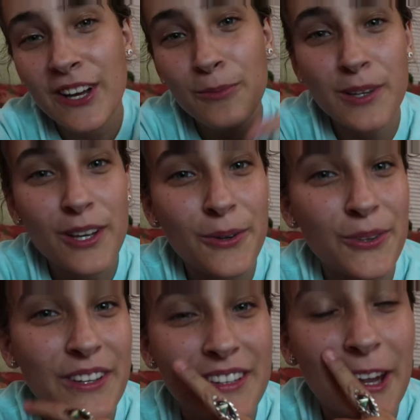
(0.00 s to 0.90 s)
Down below
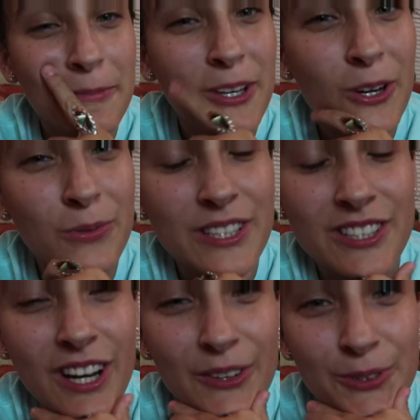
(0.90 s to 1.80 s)
you can let me know which
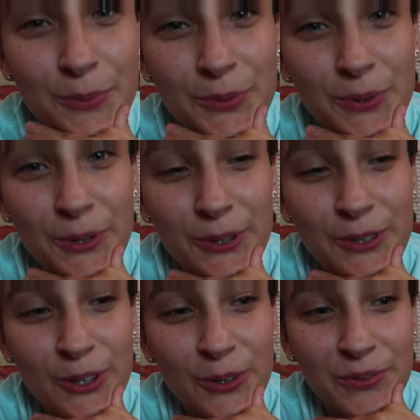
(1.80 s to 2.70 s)
costumes were
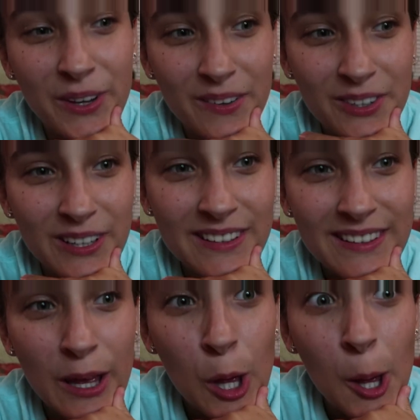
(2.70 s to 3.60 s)
your favorites.
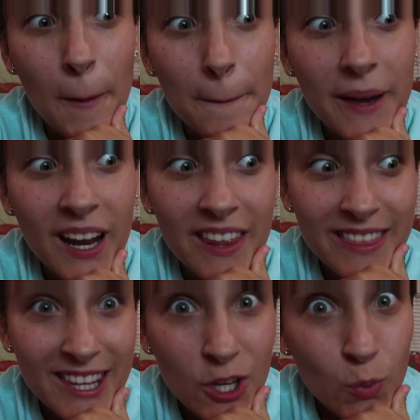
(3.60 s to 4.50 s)
But I
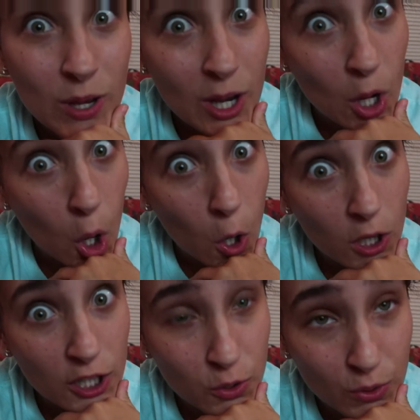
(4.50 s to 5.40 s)
think we can
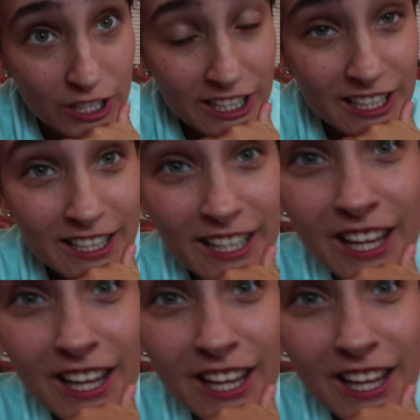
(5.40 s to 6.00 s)
all agree